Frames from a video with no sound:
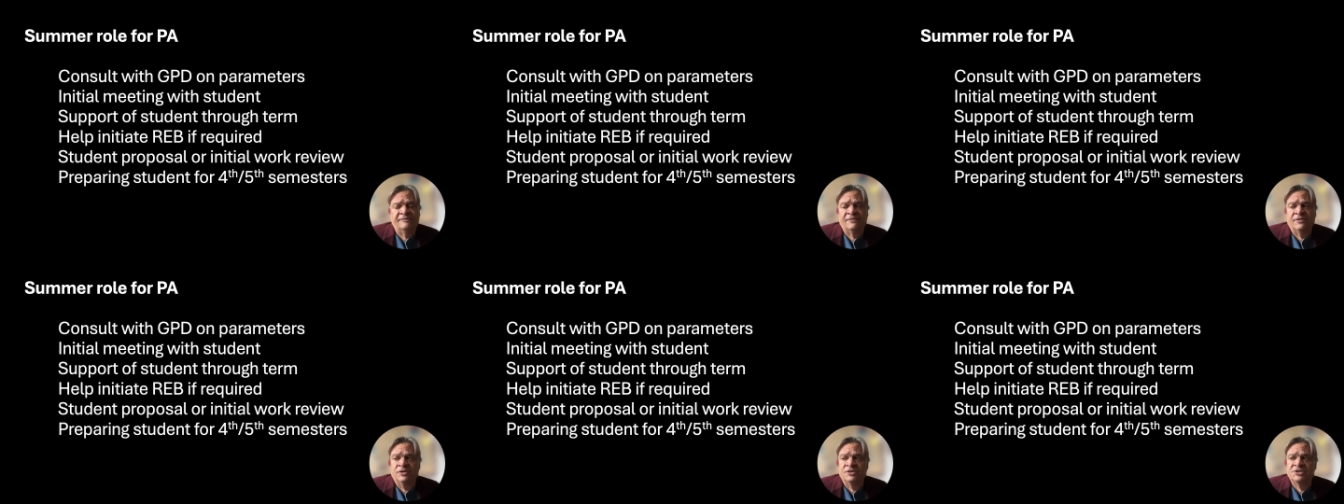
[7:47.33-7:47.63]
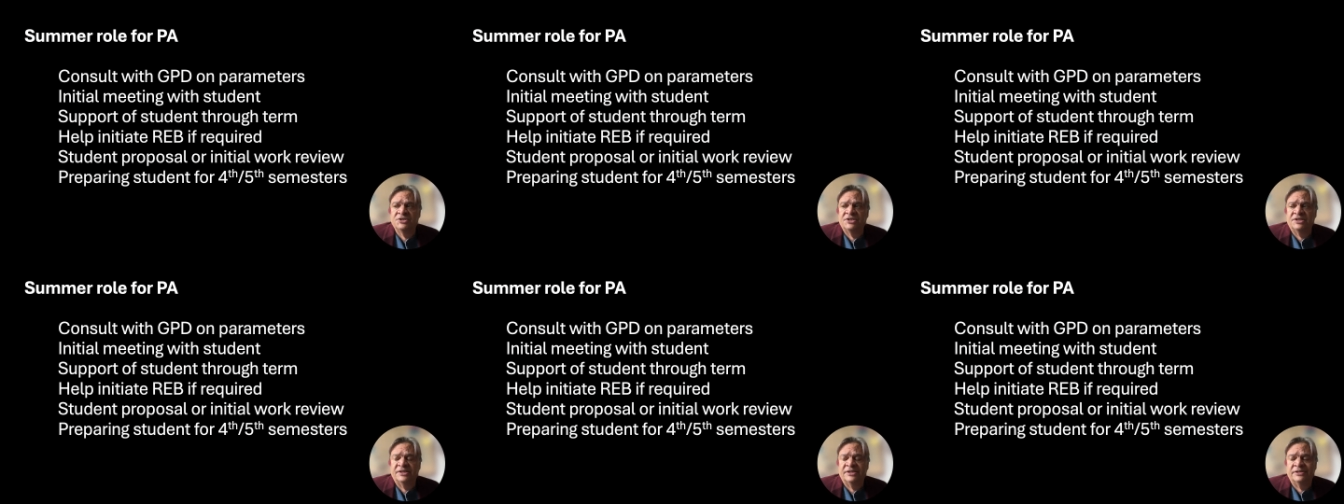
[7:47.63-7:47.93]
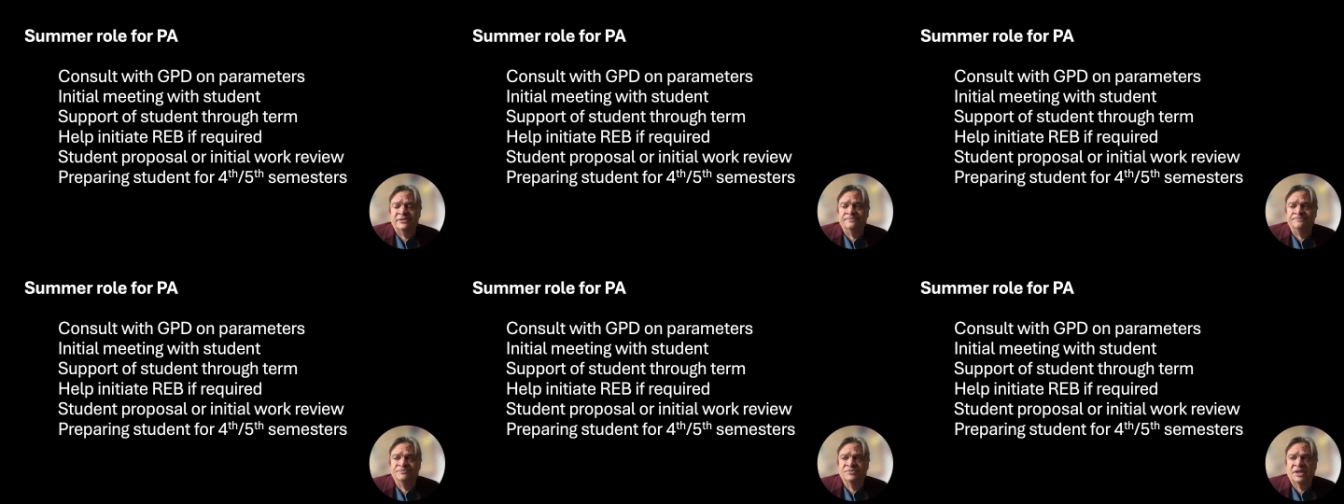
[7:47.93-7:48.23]
first
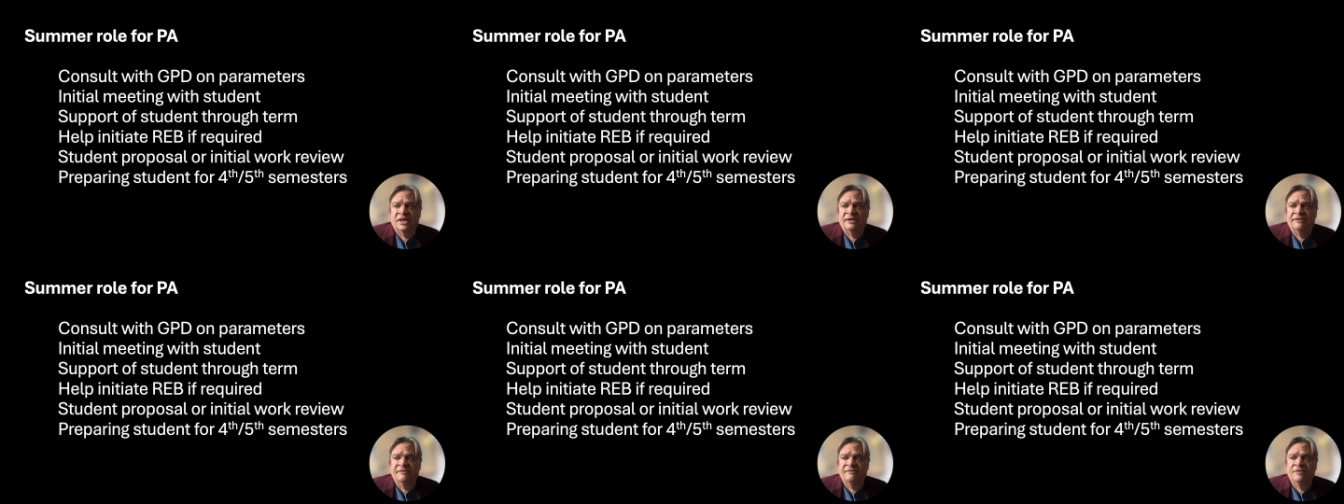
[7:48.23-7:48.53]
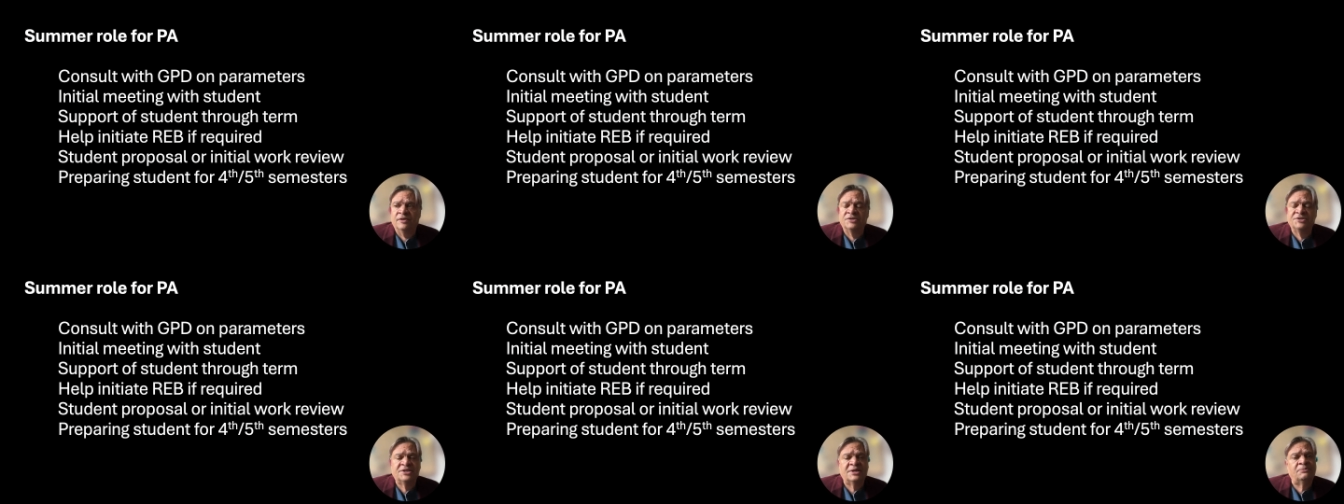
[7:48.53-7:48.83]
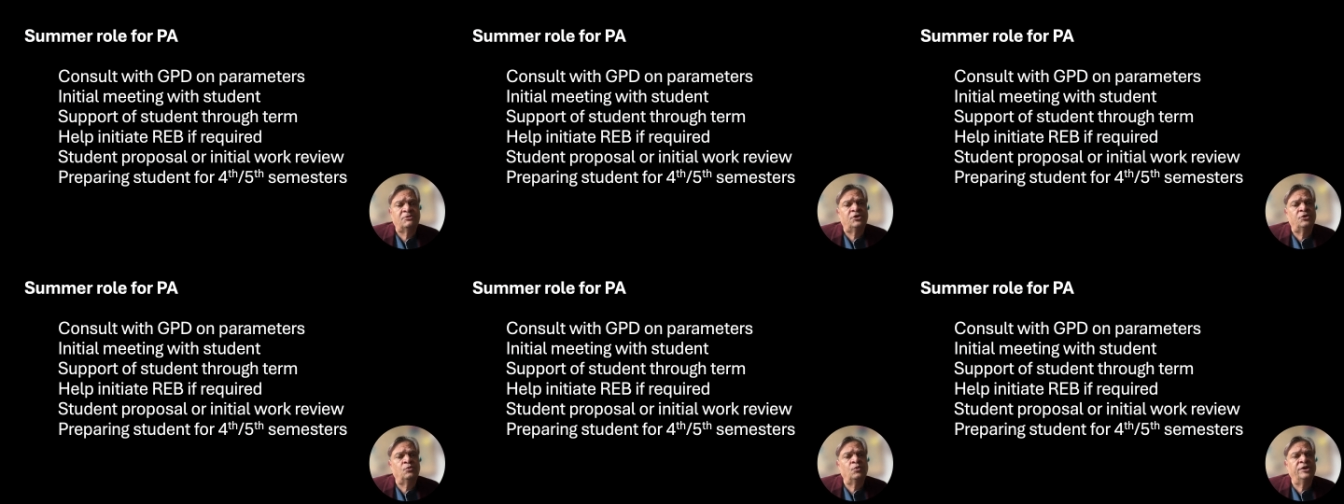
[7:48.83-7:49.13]

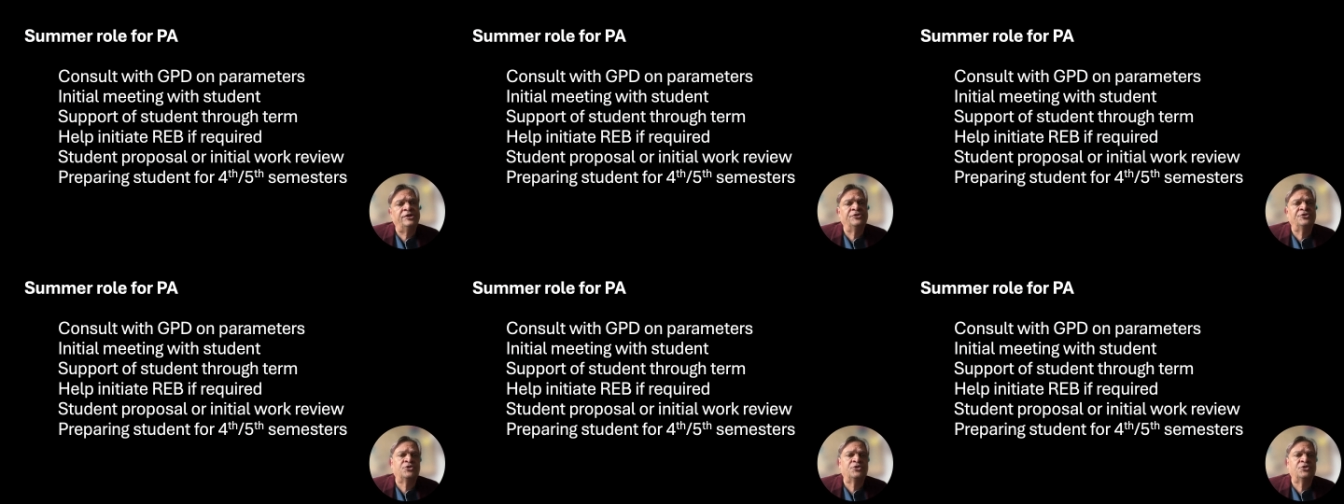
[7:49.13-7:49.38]
summer, what you're